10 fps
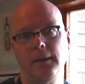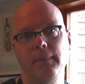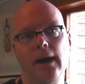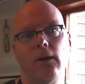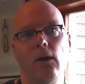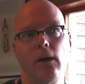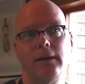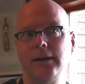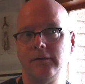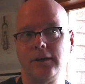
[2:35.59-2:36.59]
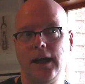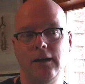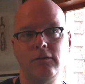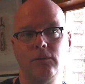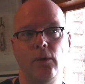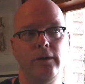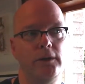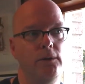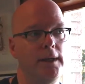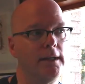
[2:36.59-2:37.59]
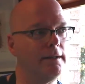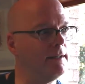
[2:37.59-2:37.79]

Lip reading: about art and education, whether you get it